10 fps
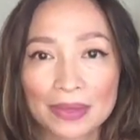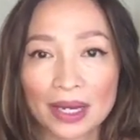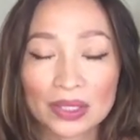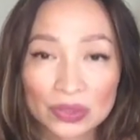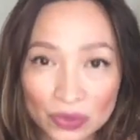
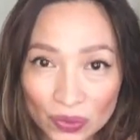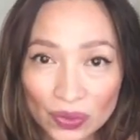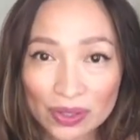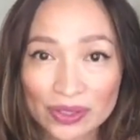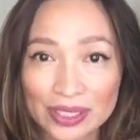I could no
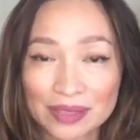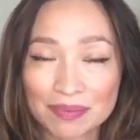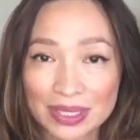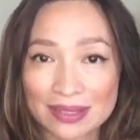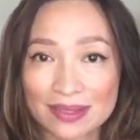longer eat
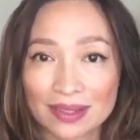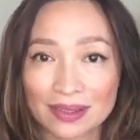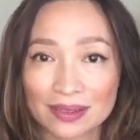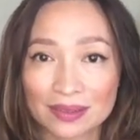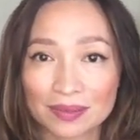meat
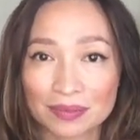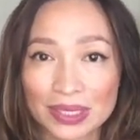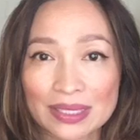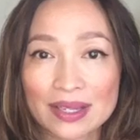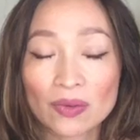
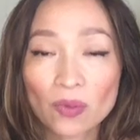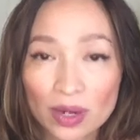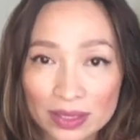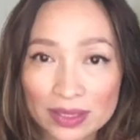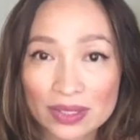because I
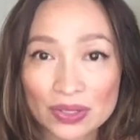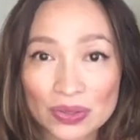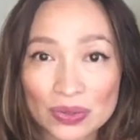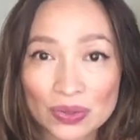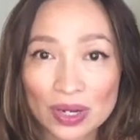wanted
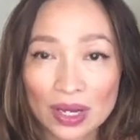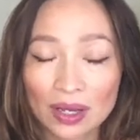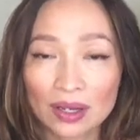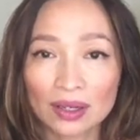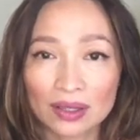to
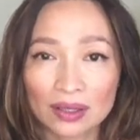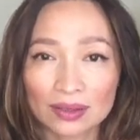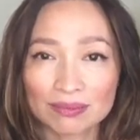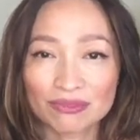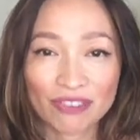
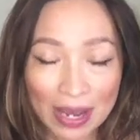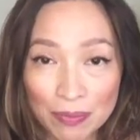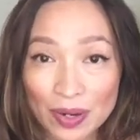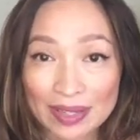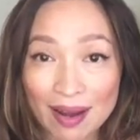
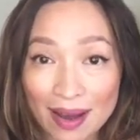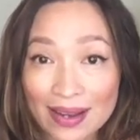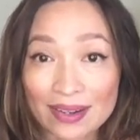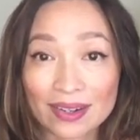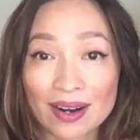vibrate
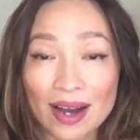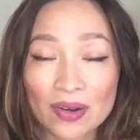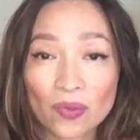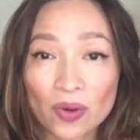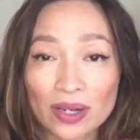higher. I
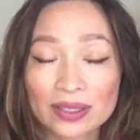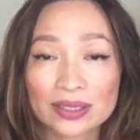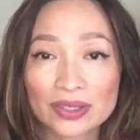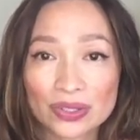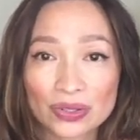
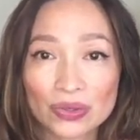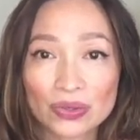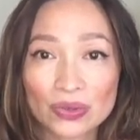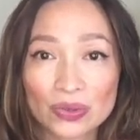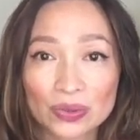wanted
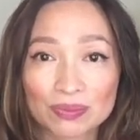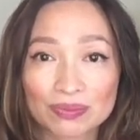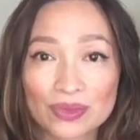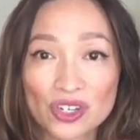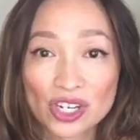to
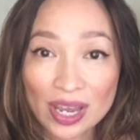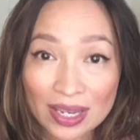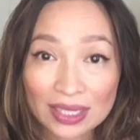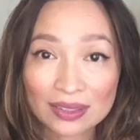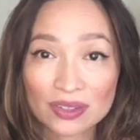
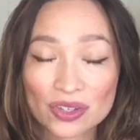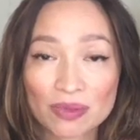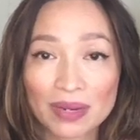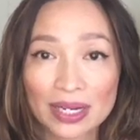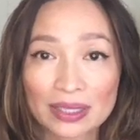change
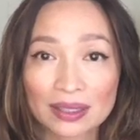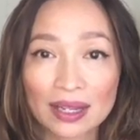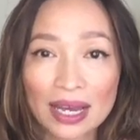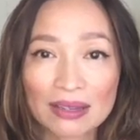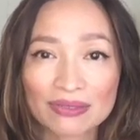my
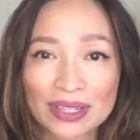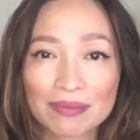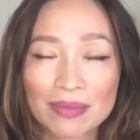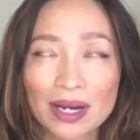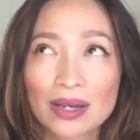life
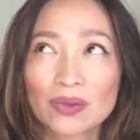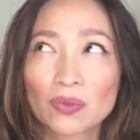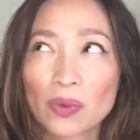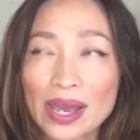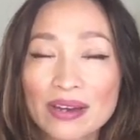and my
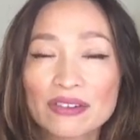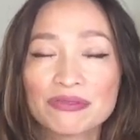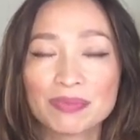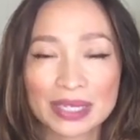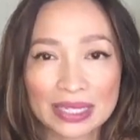way
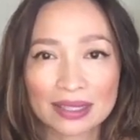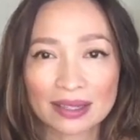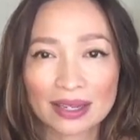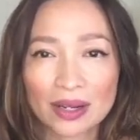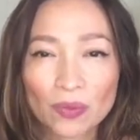of
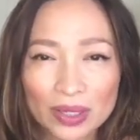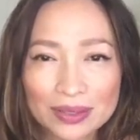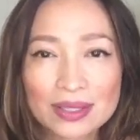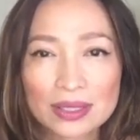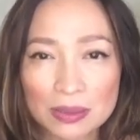being, and I
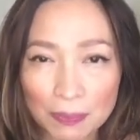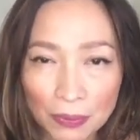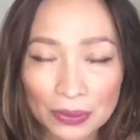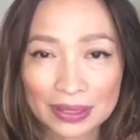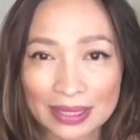wanted to
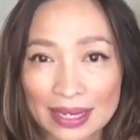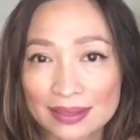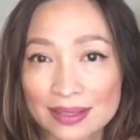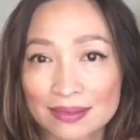support that.